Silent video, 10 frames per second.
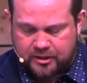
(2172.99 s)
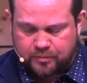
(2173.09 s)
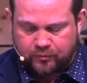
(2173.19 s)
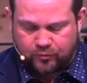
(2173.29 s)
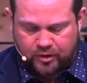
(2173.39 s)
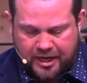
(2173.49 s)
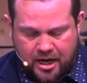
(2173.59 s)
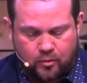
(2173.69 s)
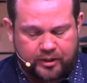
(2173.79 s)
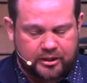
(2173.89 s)
but for
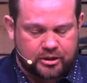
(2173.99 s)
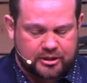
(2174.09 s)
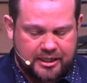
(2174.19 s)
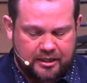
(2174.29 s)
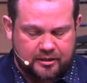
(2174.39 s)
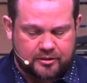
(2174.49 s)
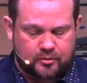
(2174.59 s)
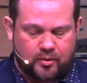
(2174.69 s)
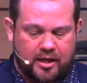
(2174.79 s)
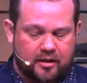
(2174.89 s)
now we can just take this
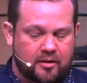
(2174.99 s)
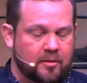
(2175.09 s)
away.